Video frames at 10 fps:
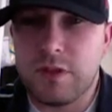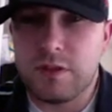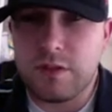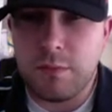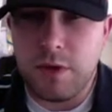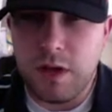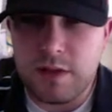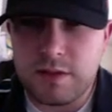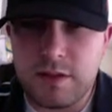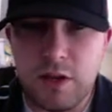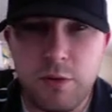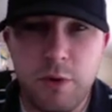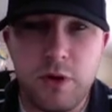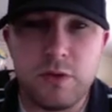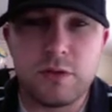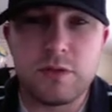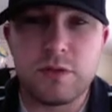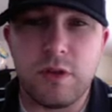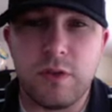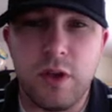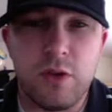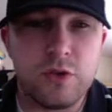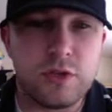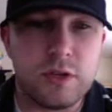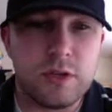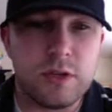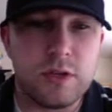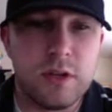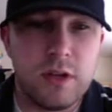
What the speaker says: sailboats on the ocean.